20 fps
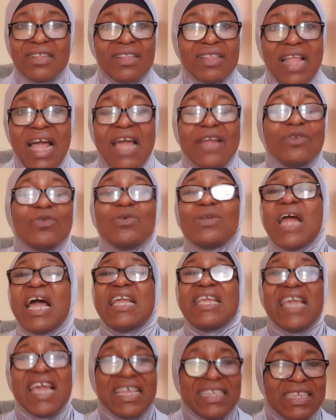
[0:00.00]
that I know
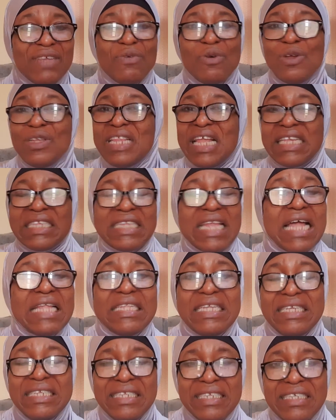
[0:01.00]
that, yes, they will
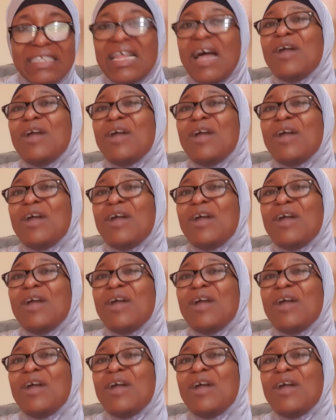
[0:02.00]
understand the gist.